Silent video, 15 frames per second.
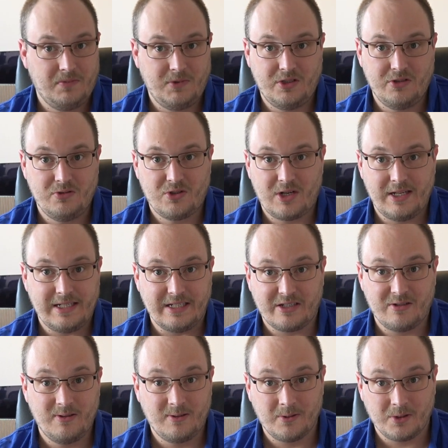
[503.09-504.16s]
usually the
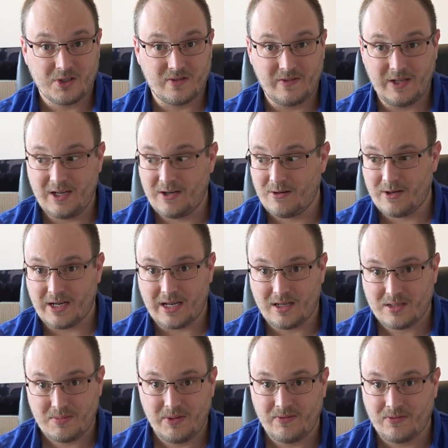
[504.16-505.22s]
Google sphere, or it
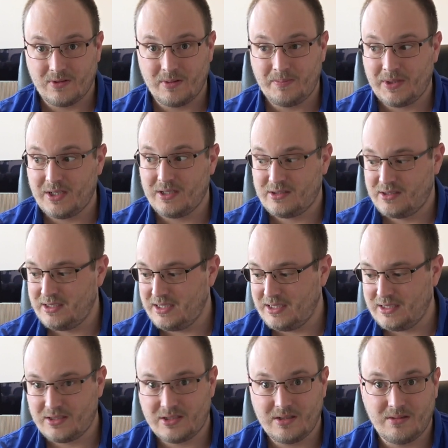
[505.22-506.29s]
has been for the past
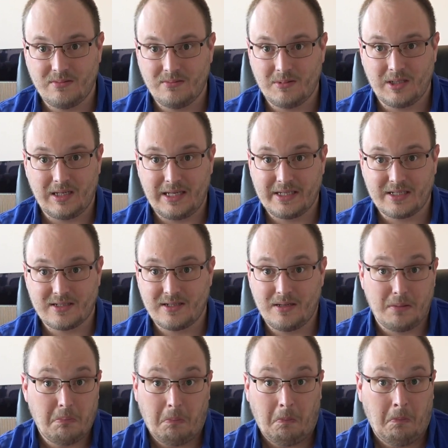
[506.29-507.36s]
year. So Alexa,